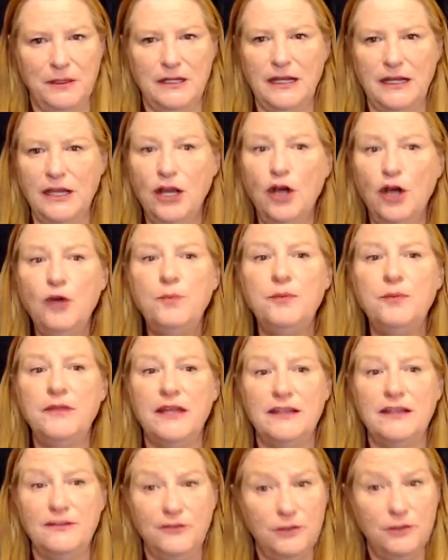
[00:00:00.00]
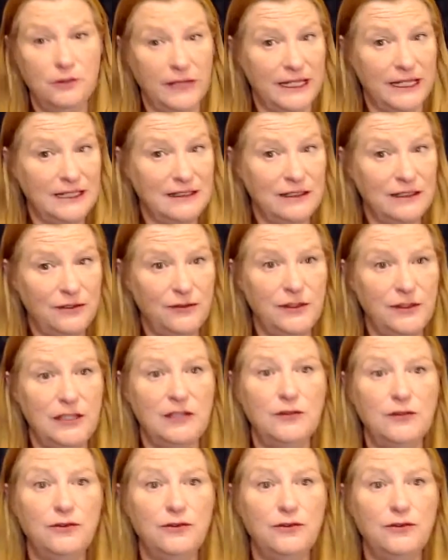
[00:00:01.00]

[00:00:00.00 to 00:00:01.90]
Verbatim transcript: And I hope that if you like these videos,